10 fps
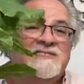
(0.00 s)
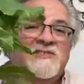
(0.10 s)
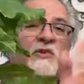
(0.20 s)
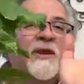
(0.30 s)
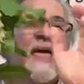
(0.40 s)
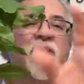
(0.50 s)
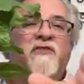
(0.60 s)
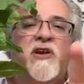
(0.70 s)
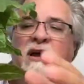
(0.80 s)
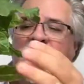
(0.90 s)
You don't ever
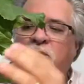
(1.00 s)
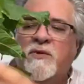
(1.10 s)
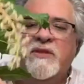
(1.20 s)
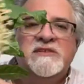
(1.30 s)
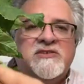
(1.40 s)
cut it when these